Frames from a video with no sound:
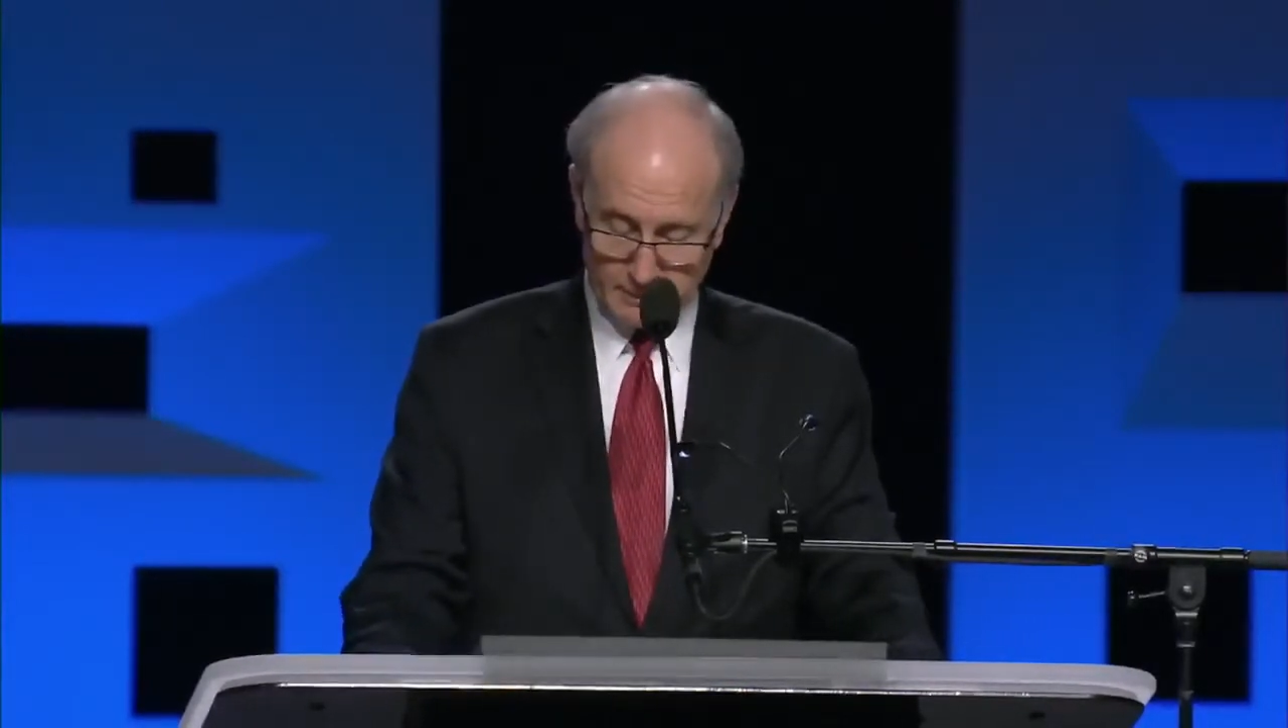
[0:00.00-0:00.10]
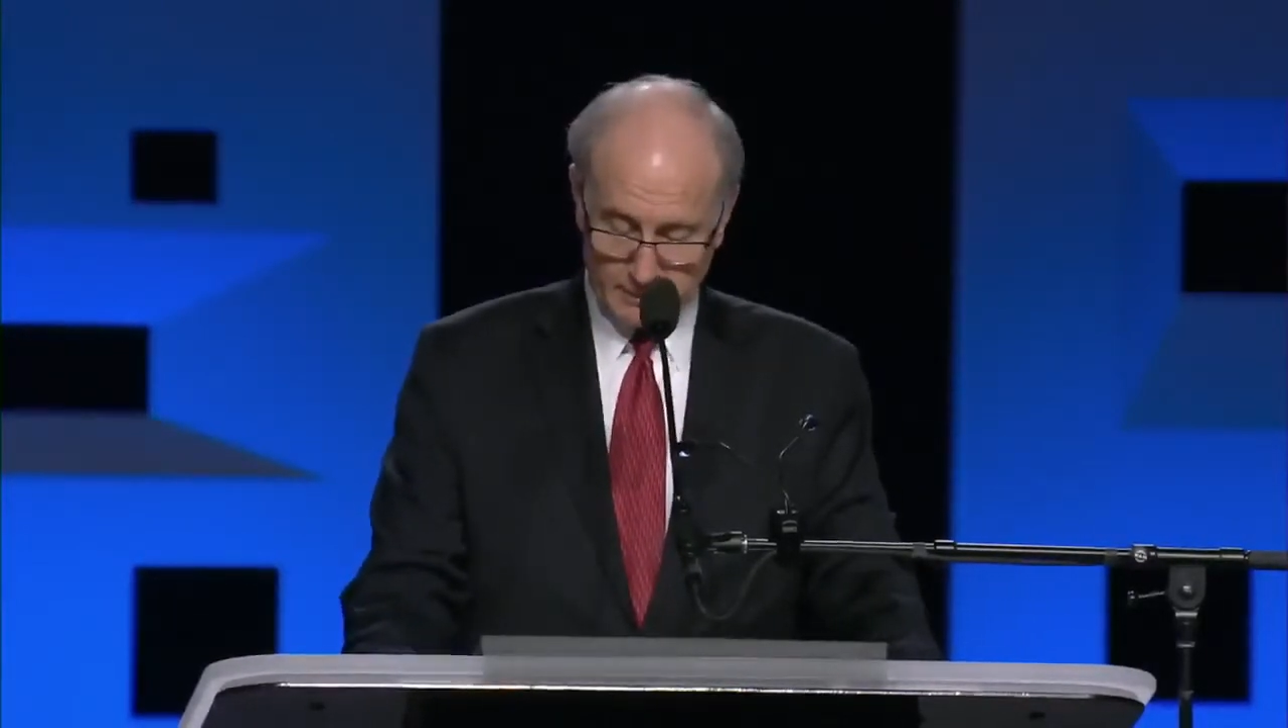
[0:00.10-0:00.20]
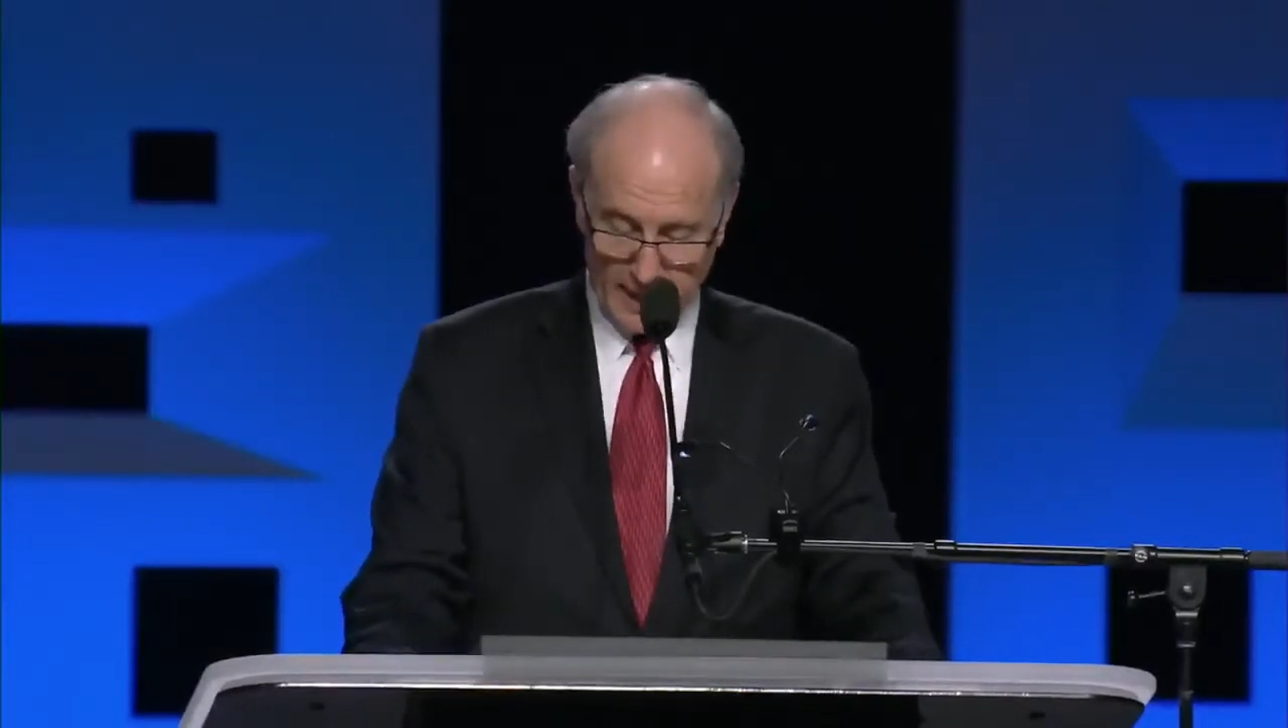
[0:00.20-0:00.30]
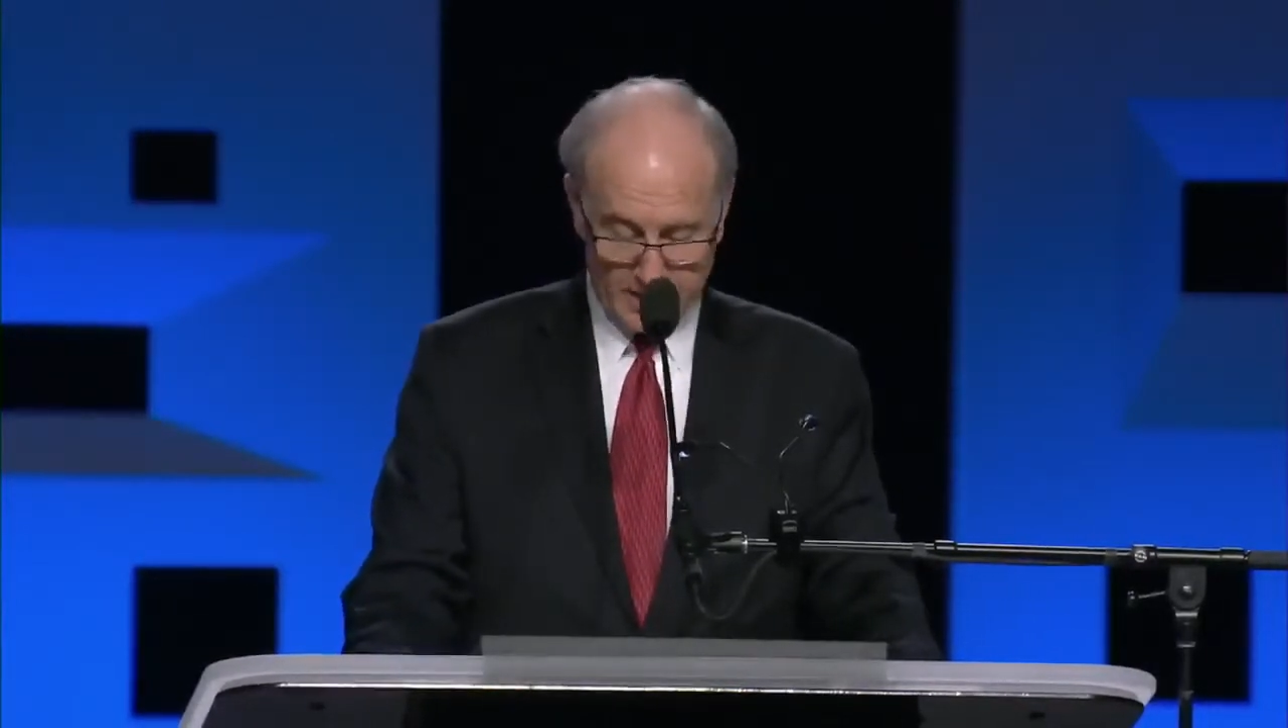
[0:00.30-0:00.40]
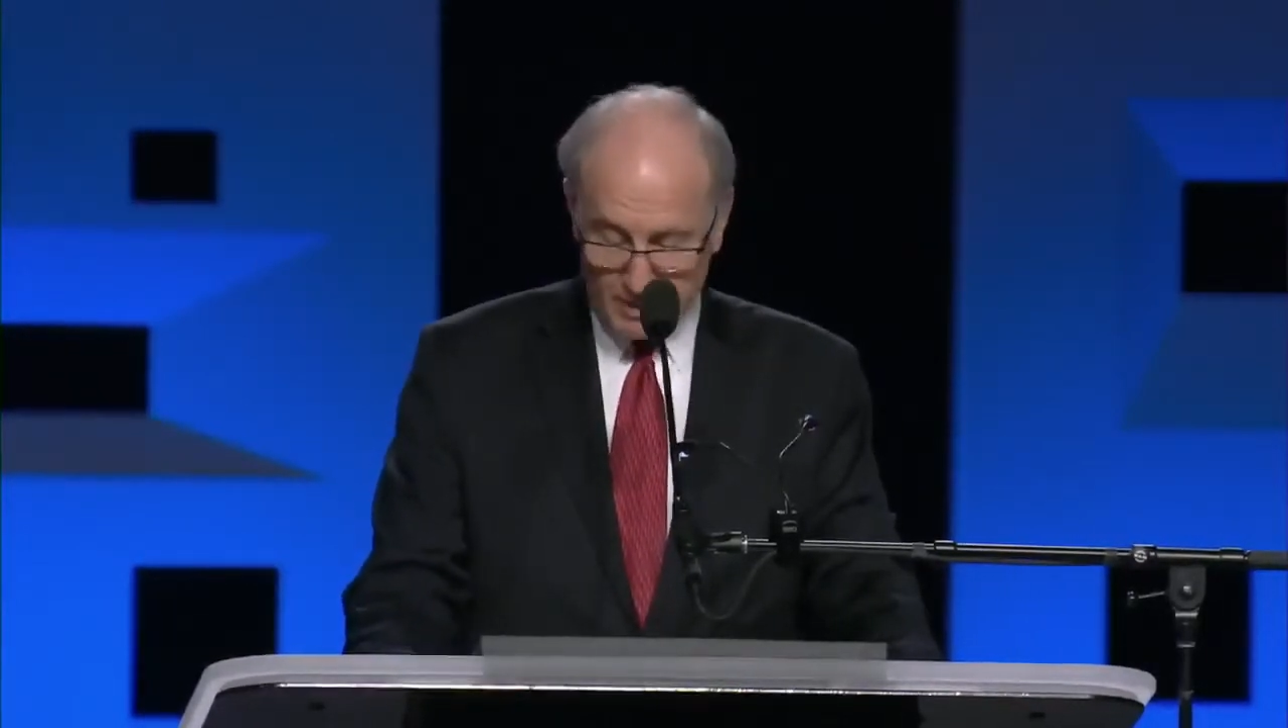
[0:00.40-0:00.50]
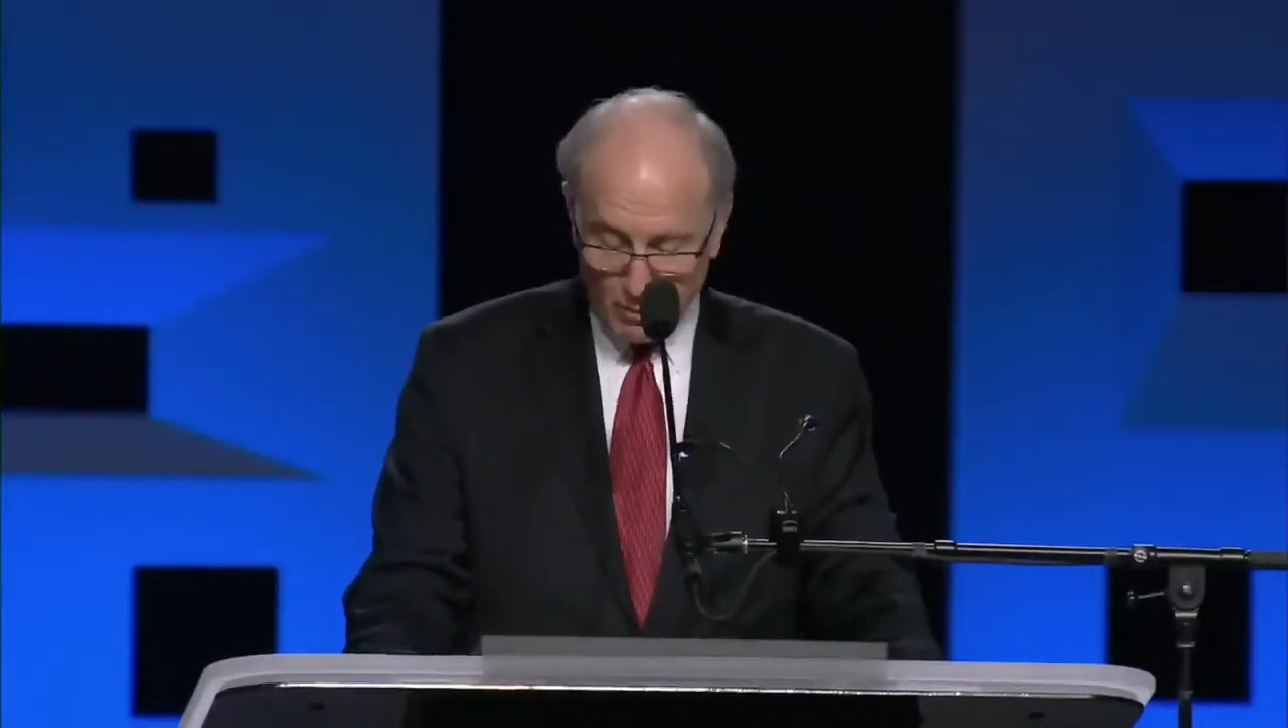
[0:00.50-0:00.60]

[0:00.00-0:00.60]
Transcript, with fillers: I could be